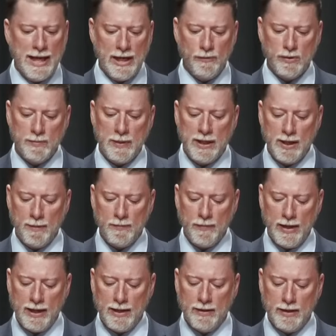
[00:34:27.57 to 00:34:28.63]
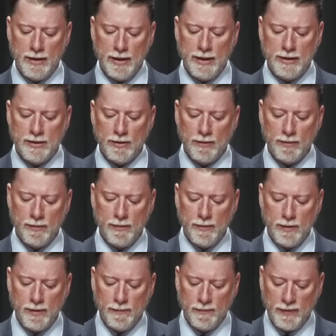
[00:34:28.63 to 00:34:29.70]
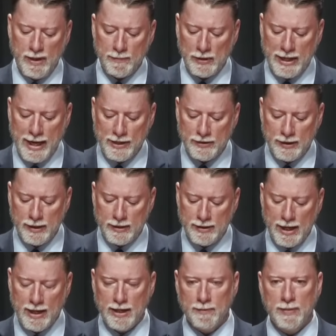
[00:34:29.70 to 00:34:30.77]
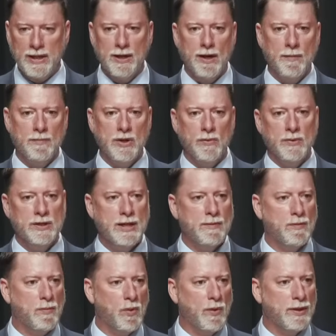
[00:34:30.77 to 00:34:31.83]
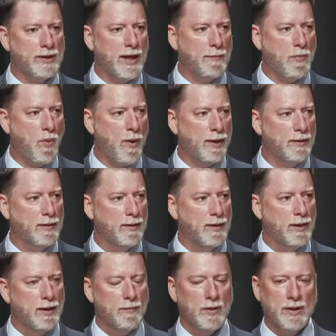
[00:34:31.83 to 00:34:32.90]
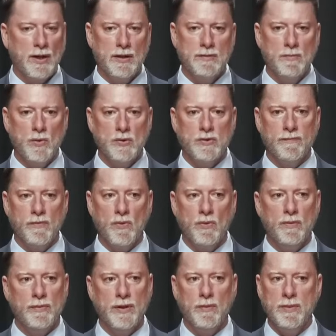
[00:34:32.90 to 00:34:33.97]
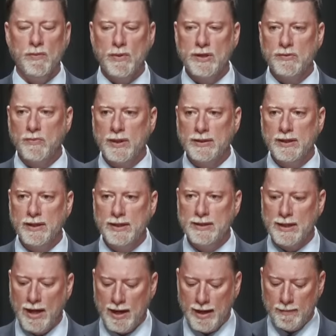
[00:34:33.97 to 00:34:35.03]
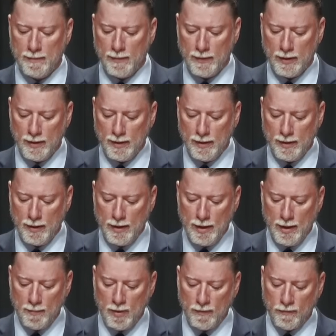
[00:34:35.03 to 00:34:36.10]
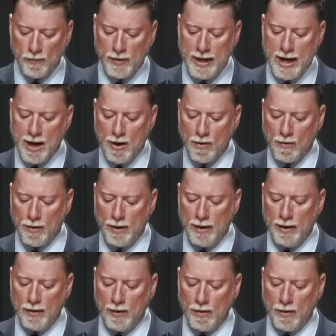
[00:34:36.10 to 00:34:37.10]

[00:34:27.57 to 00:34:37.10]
and it was become they it, it's the implication is they had become irredeemable at that point. But God's merciful; they'll be resurrected in time. But for now,